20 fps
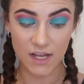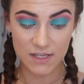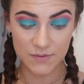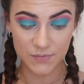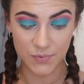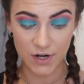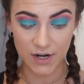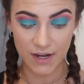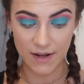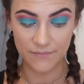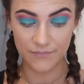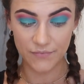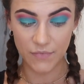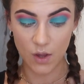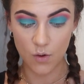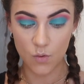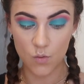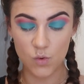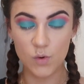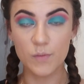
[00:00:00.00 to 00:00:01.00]
that's pretty
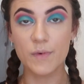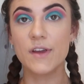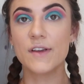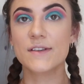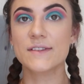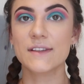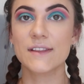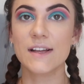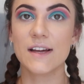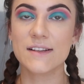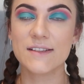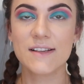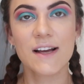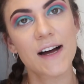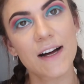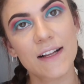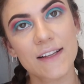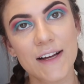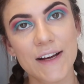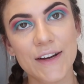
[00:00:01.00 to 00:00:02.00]
we'll be using that as a
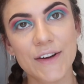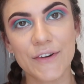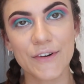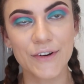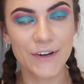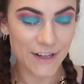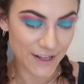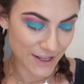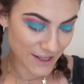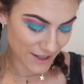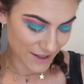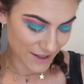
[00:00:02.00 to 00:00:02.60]
highlighter